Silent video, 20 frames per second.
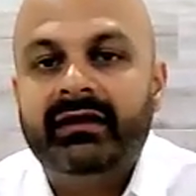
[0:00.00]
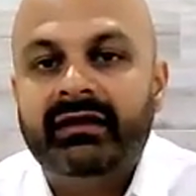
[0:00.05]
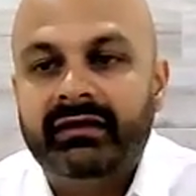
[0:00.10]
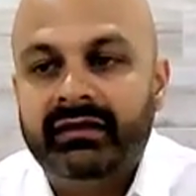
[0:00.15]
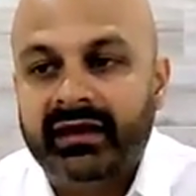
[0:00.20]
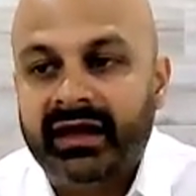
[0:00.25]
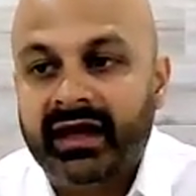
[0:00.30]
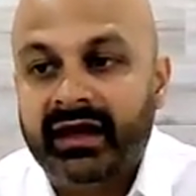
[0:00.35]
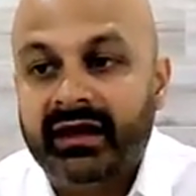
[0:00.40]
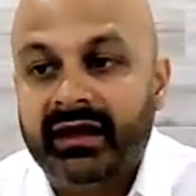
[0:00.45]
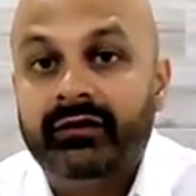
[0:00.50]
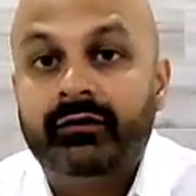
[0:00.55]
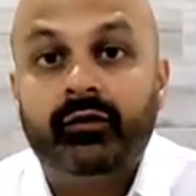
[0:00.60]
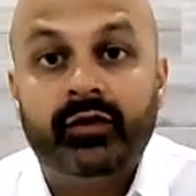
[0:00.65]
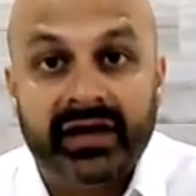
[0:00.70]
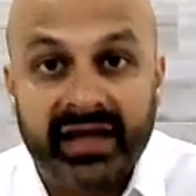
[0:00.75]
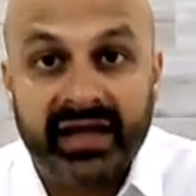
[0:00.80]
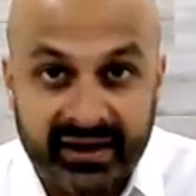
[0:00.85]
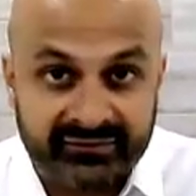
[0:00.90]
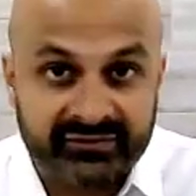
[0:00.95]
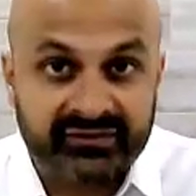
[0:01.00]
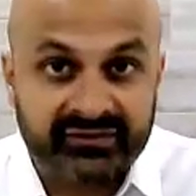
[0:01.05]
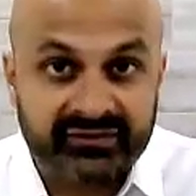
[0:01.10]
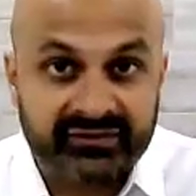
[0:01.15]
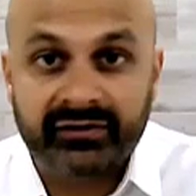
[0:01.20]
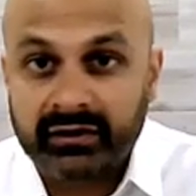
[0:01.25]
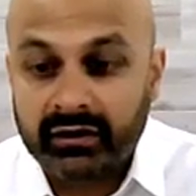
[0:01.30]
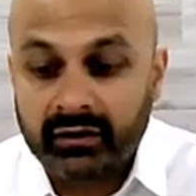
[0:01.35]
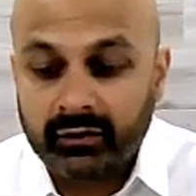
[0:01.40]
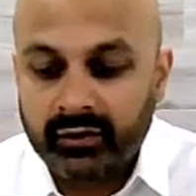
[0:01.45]
then we have to
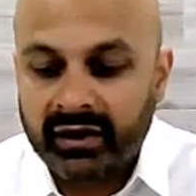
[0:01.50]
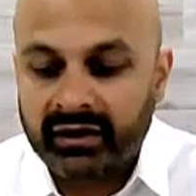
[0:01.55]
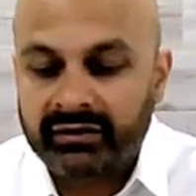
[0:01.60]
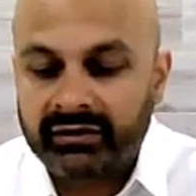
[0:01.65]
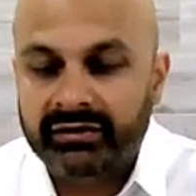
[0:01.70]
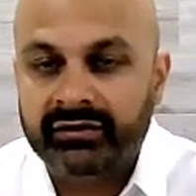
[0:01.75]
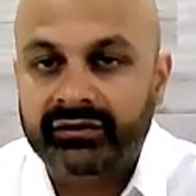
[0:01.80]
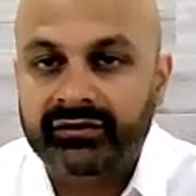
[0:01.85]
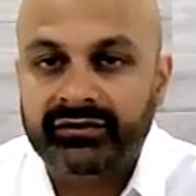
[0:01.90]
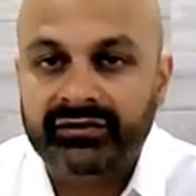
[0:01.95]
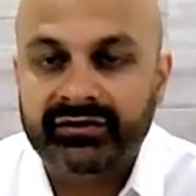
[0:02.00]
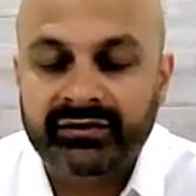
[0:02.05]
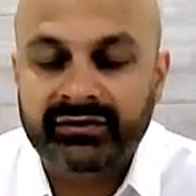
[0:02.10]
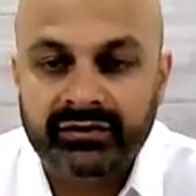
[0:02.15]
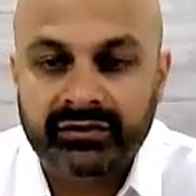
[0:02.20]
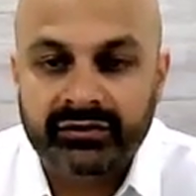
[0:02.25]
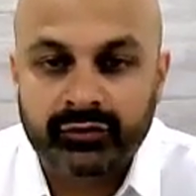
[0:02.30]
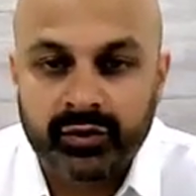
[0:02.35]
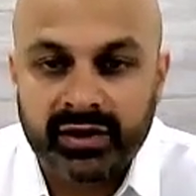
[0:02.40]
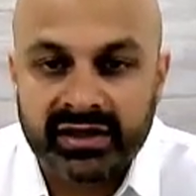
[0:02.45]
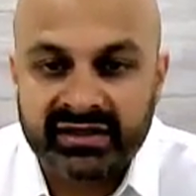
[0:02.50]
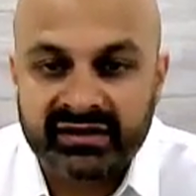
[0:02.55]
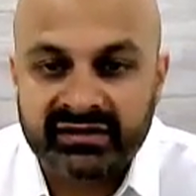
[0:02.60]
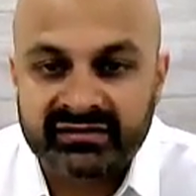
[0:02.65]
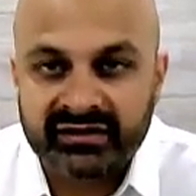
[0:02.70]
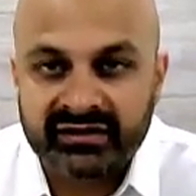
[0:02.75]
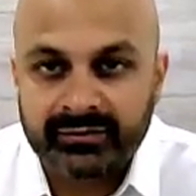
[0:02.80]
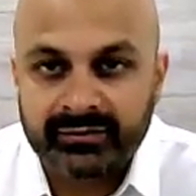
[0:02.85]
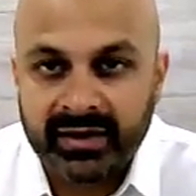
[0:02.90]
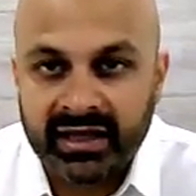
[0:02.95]
figure out where those, those
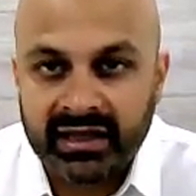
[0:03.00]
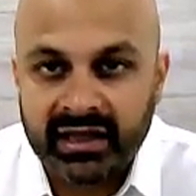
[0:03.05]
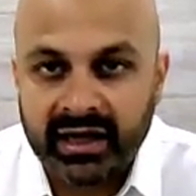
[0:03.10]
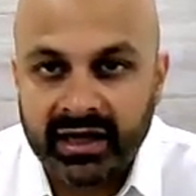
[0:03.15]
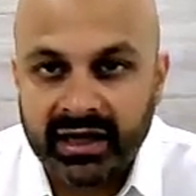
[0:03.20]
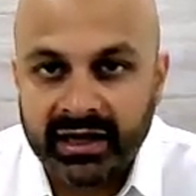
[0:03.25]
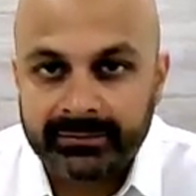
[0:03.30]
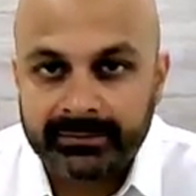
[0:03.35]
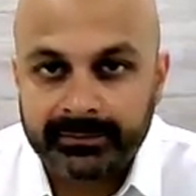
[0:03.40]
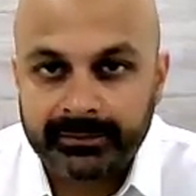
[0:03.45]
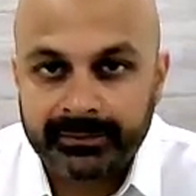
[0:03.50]
weaknesses may lie.